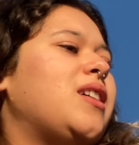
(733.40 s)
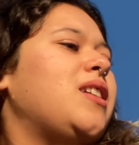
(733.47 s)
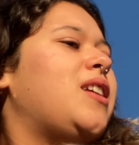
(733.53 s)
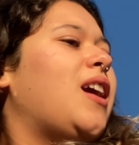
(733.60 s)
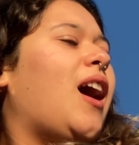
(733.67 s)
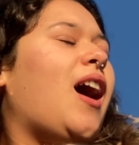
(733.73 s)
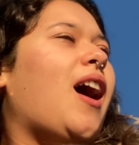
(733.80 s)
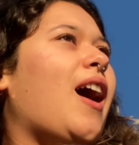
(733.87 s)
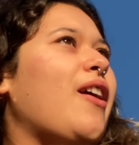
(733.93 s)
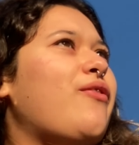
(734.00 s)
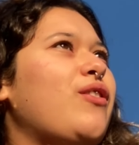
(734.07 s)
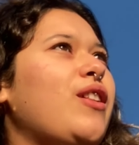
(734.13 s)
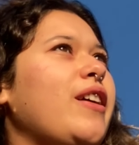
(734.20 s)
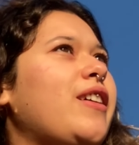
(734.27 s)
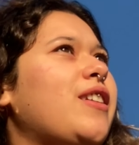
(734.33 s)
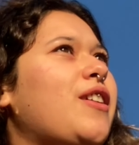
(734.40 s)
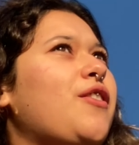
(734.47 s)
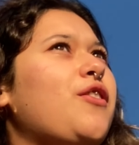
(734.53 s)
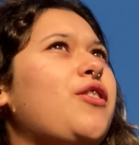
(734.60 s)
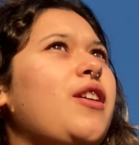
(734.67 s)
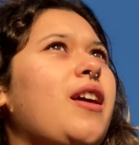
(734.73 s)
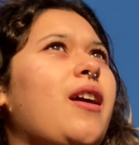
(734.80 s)
yeah, I feel like
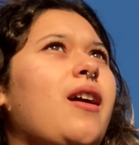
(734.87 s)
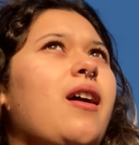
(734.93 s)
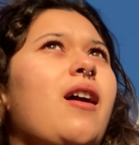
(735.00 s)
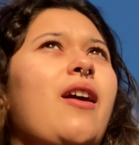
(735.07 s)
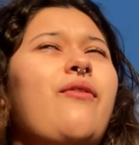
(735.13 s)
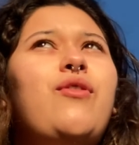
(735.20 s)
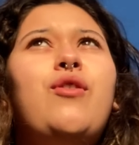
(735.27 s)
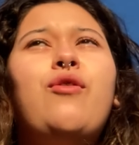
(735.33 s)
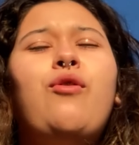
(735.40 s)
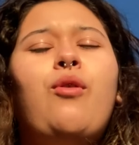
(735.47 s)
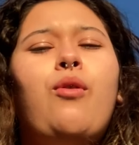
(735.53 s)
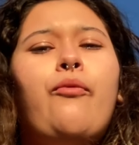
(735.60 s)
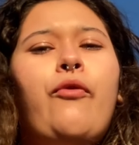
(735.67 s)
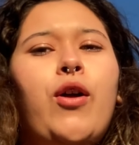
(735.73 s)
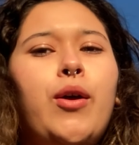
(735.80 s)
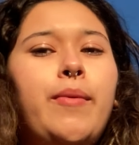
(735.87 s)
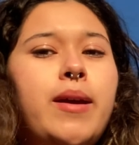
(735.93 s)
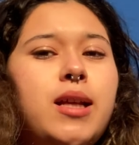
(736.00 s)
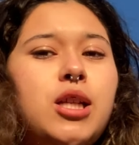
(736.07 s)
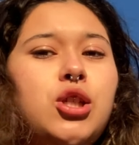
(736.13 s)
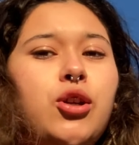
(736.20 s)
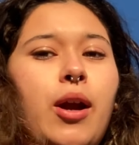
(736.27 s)
another thing, if you follow my
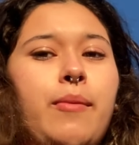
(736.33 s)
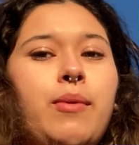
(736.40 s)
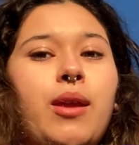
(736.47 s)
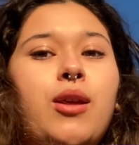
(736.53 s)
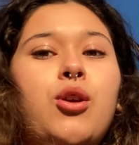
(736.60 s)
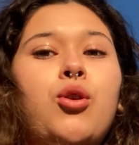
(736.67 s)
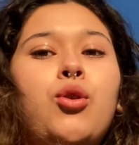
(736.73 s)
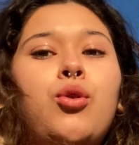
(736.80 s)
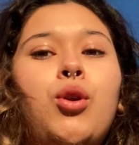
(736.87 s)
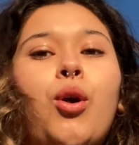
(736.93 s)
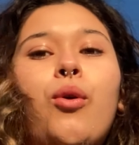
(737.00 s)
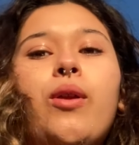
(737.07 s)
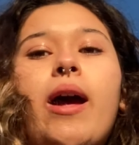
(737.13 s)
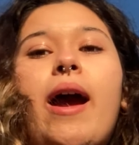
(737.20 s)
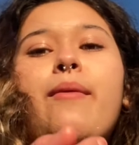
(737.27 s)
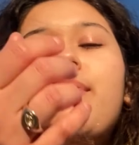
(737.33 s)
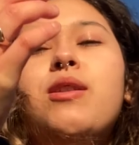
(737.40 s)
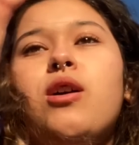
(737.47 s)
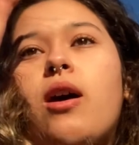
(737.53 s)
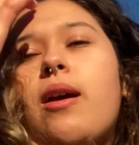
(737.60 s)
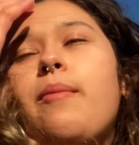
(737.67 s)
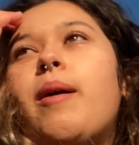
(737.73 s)
Instagram, then you know that I've been
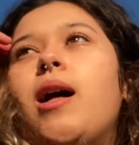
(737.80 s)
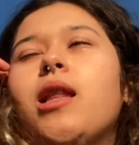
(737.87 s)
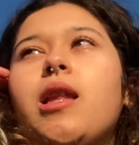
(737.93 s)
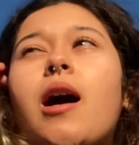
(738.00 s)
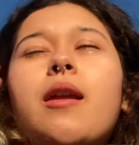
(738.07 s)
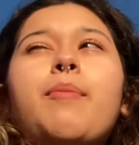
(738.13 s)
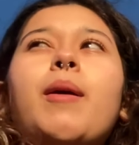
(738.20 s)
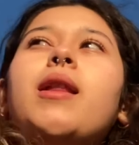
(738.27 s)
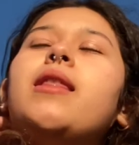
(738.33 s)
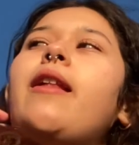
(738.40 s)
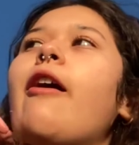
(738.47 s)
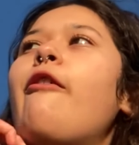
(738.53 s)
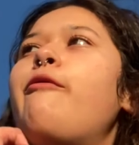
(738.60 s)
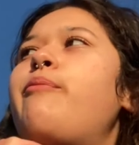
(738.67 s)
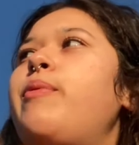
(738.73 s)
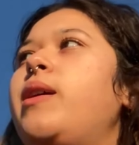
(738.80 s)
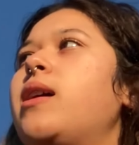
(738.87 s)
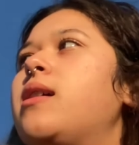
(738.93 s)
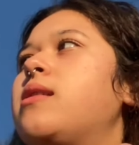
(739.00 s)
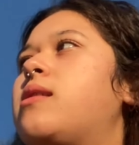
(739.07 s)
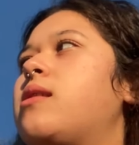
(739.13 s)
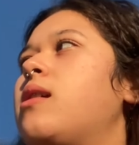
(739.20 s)
talking about a lot about love
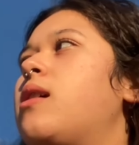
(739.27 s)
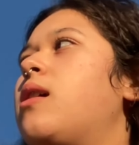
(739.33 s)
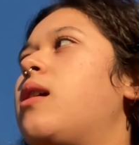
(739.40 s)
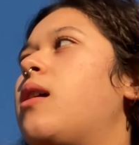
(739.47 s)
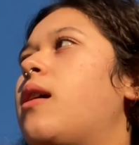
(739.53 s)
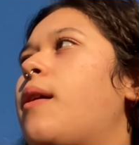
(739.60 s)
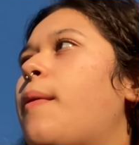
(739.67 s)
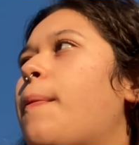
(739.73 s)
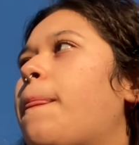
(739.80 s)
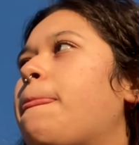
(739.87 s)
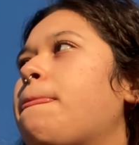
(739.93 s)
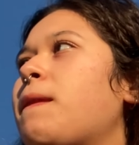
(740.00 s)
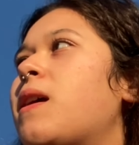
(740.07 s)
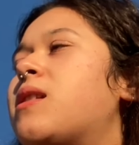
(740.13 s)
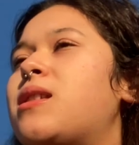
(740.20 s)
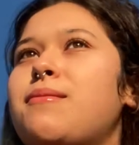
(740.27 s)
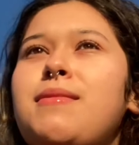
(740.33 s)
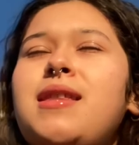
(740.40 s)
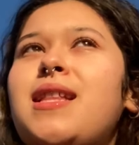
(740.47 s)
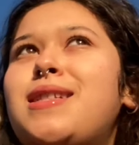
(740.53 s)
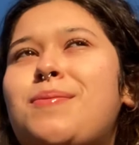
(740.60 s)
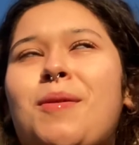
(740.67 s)
because it's
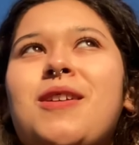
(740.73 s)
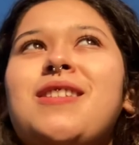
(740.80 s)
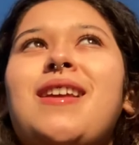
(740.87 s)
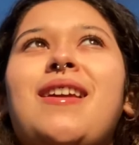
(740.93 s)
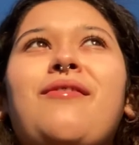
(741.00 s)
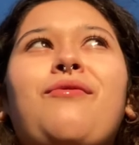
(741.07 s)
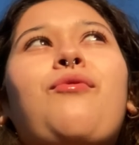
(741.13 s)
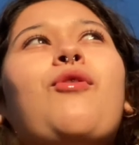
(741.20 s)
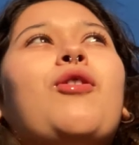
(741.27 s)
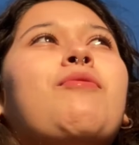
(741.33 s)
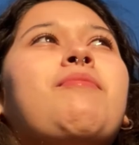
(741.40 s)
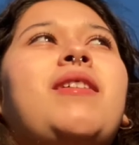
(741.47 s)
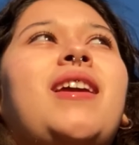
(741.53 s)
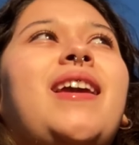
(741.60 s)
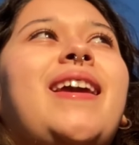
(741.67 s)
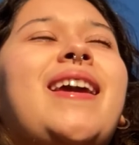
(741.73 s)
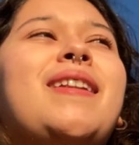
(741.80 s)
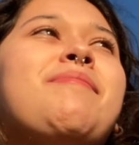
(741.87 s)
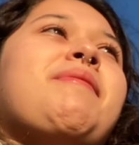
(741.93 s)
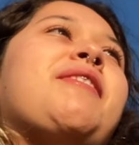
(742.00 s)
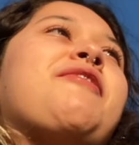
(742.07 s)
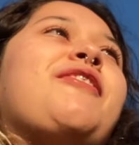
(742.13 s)
something that's present for me
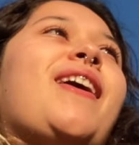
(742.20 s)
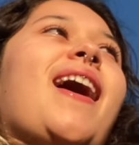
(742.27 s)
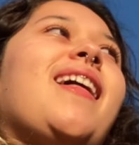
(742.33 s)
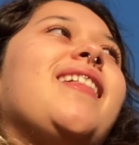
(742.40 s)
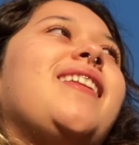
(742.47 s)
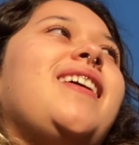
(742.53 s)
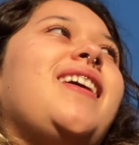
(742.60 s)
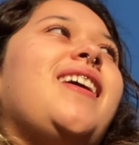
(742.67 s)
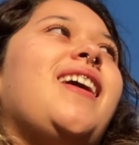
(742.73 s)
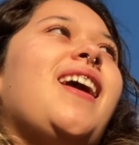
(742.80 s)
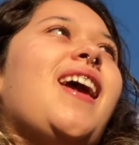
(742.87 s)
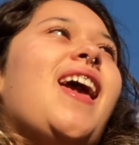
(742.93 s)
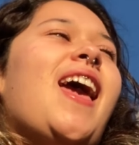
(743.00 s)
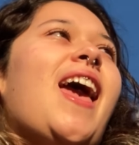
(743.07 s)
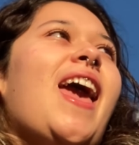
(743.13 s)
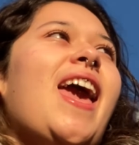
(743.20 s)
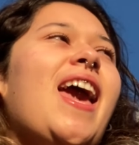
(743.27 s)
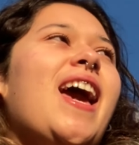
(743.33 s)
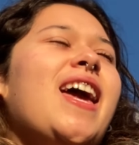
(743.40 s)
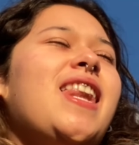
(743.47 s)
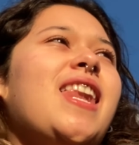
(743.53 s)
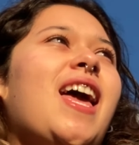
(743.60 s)
in my reality.
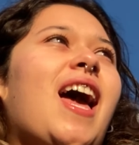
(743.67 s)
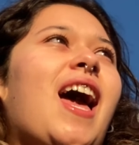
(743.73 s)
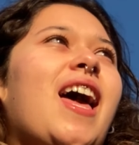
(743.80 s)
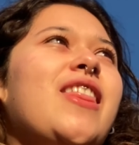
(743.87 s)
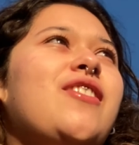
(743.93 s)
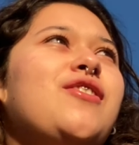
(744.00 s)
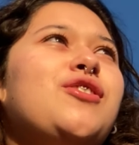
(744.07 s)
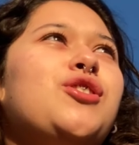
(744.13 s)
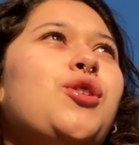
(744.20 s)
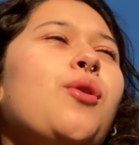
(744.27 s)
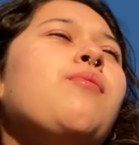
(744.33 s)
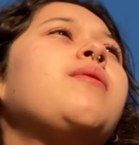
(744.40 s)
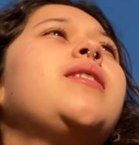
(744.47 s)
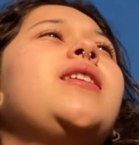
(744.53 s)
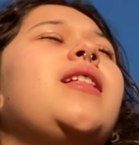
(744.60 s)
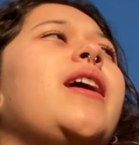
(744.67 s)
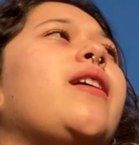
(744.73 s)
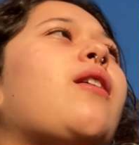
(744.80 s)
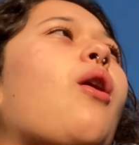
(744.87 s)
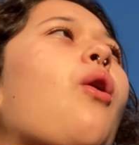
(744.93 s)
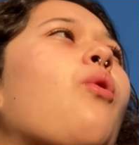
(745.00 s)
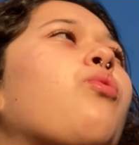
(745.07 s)
And there's so many like
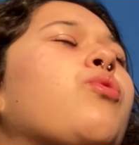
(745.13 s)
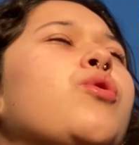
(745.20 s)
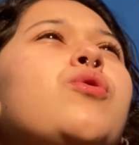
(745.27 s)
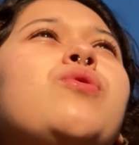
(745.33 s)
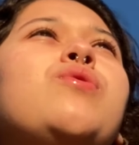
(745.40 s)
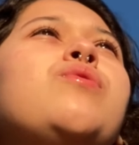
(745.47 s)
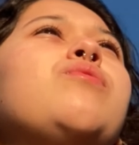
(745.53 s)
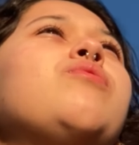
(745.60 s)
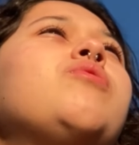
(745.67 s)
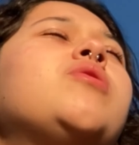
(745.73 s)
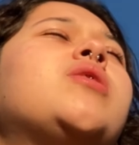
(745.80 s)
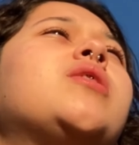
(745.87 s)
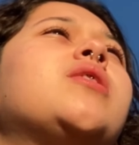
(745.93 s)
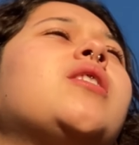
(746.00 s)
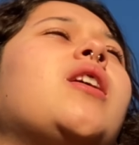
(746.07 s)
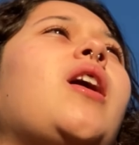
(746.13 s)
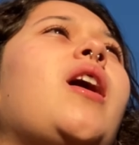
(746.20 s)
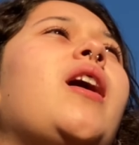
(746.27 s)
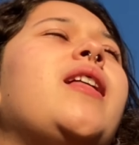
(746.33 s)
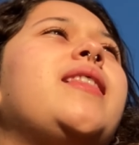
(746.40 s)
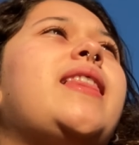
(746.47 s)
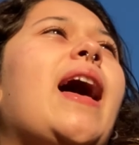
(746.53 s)
wounds
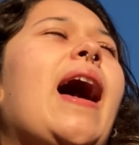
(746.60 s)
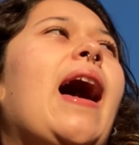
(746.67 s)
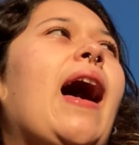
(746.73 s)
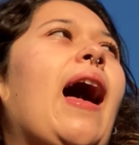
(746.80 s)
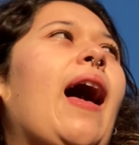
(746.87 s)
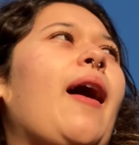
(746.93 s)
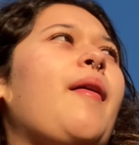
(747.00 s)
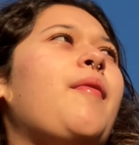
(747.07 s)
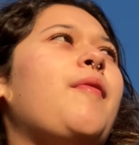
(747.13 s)
that